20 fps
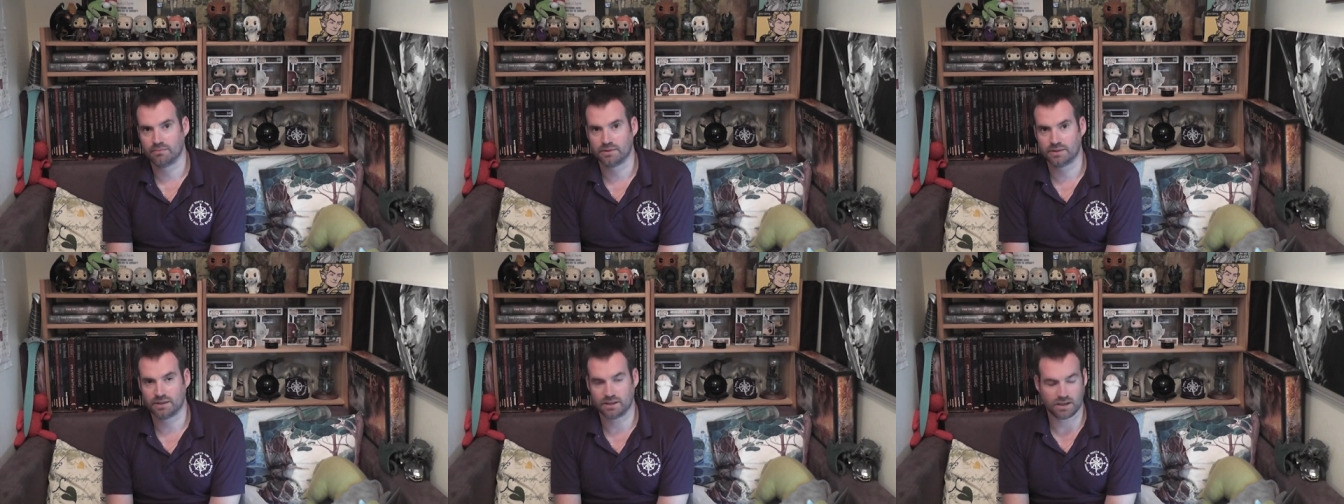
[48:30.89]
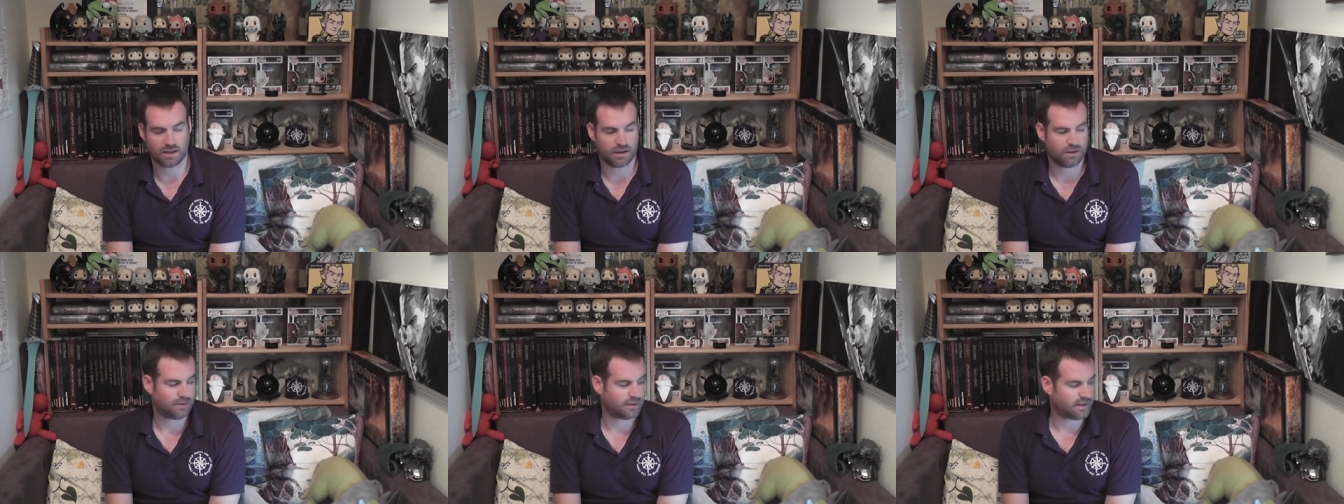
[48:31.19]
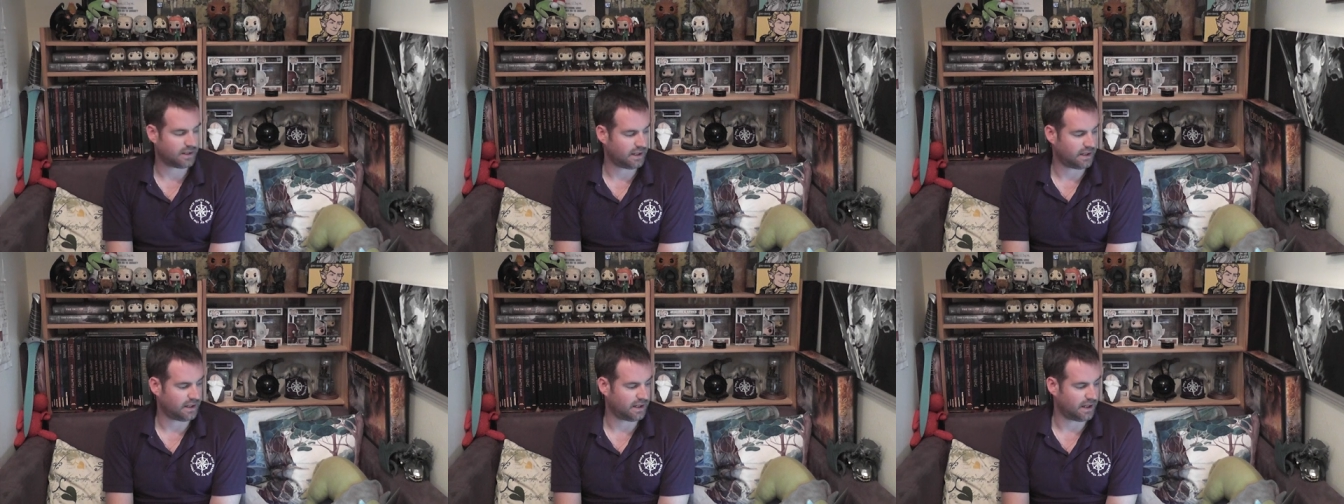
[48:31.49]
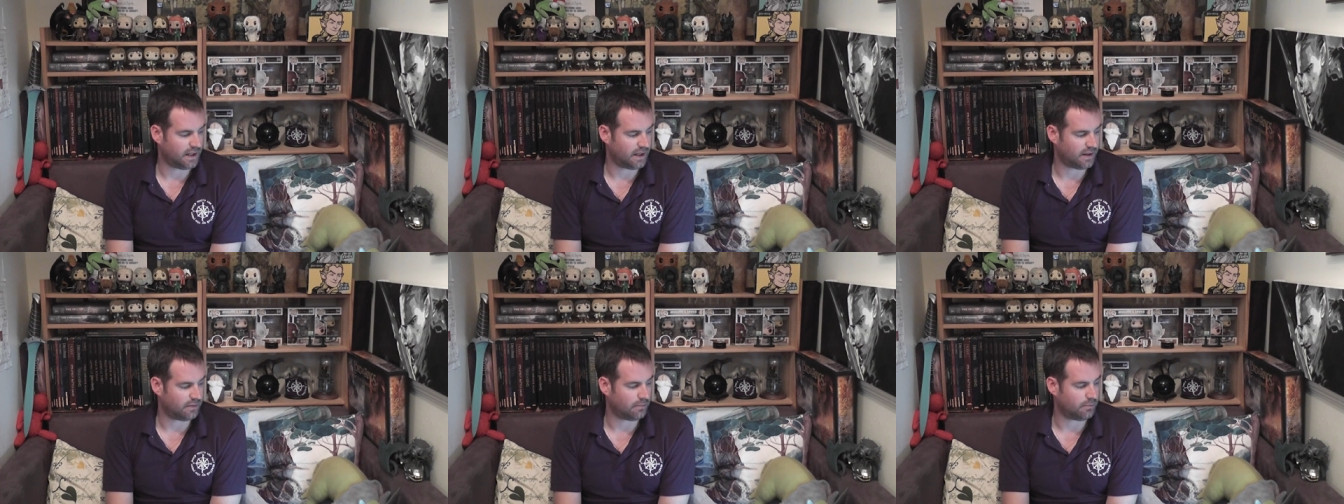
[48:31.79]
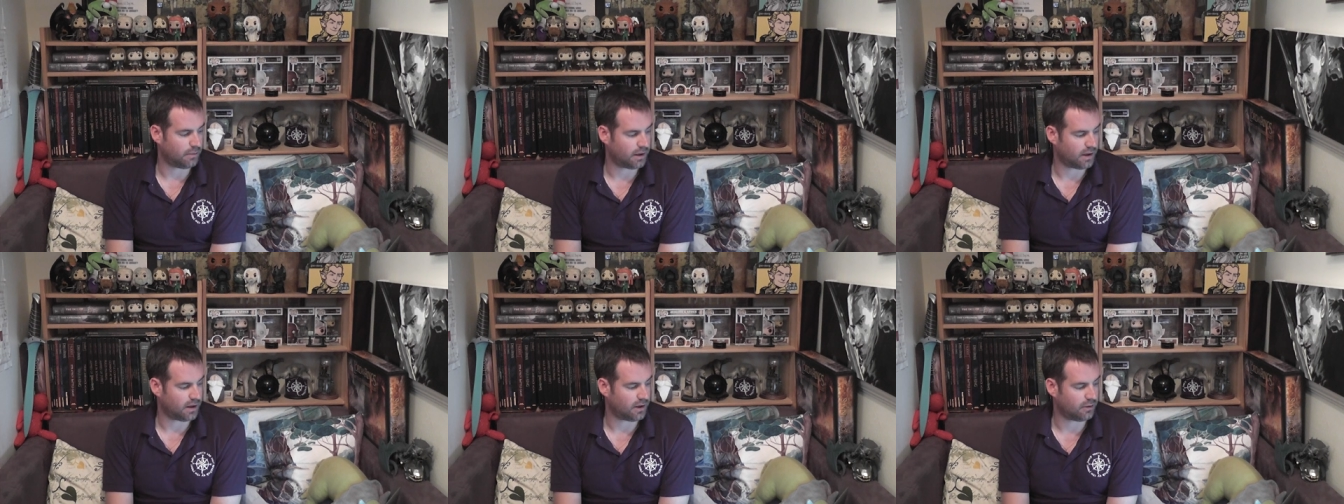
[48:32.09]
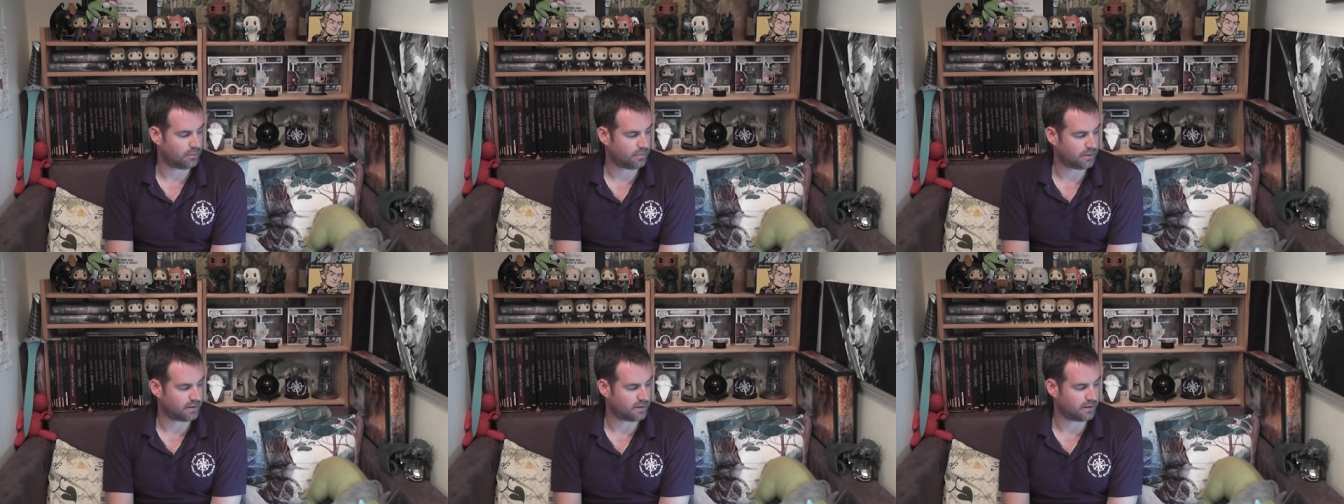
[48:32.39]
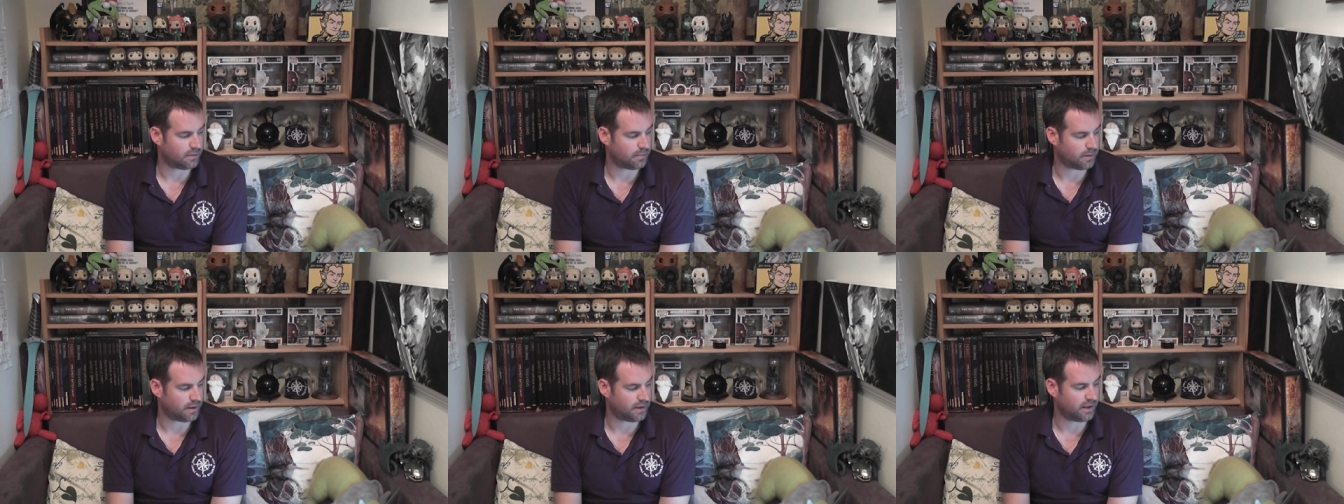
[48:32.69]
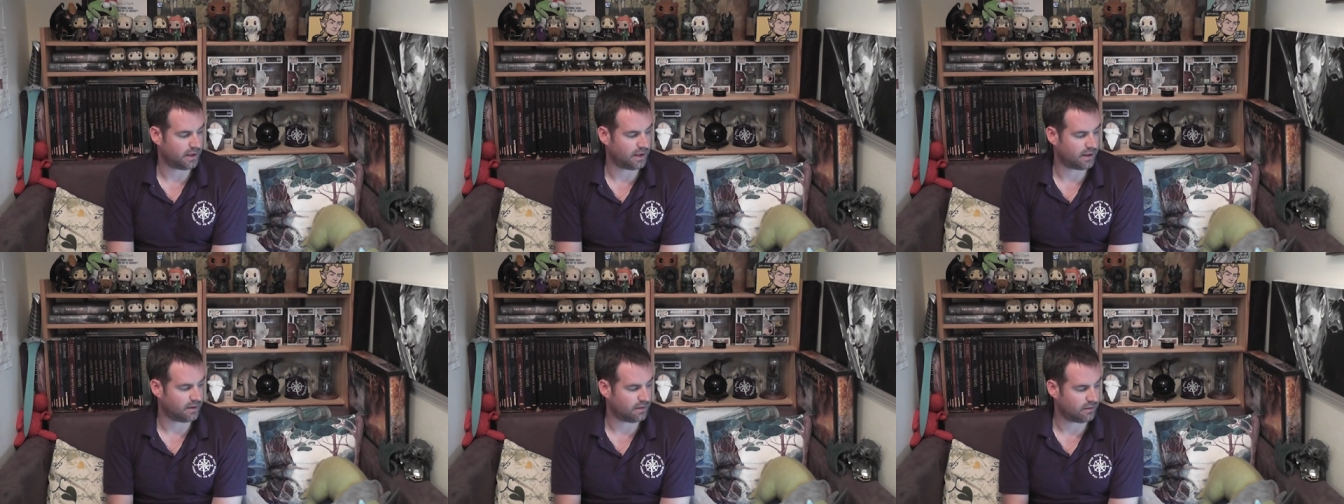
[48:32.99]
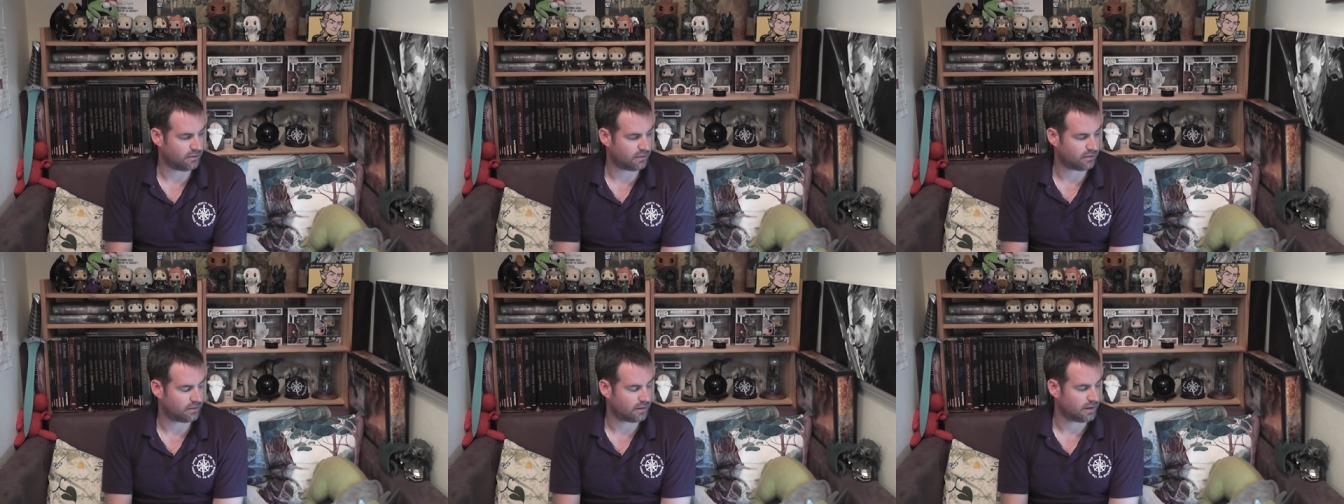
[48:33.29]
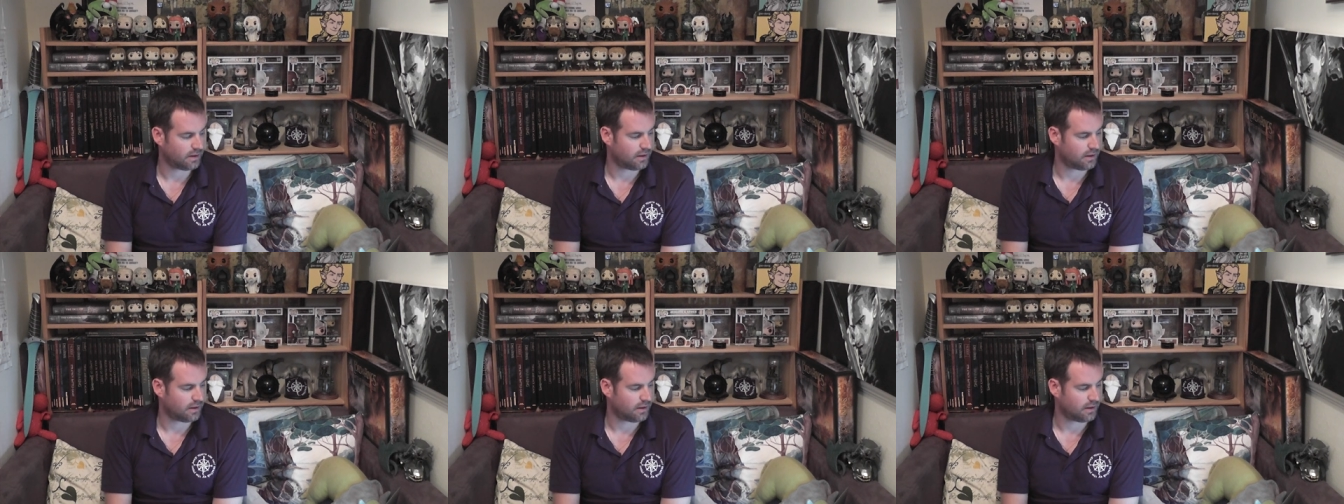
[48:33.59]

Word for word: to kind of overtake it. And my hope is that by the end of,